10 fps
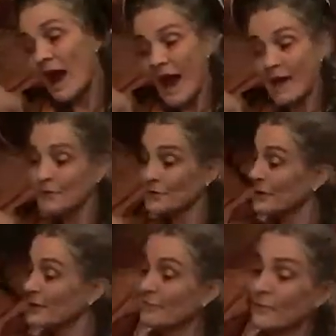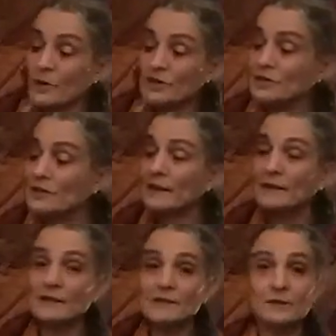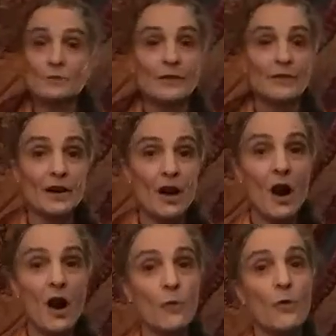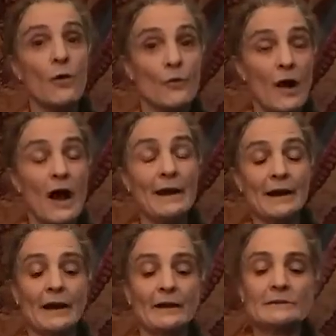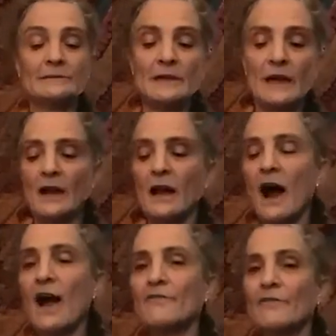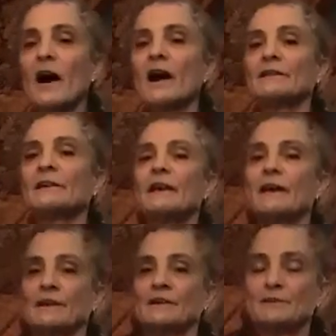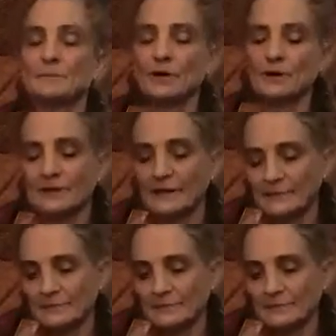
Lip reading: After an unfortunate collision with a car while riding, I finally headed to Berkeley.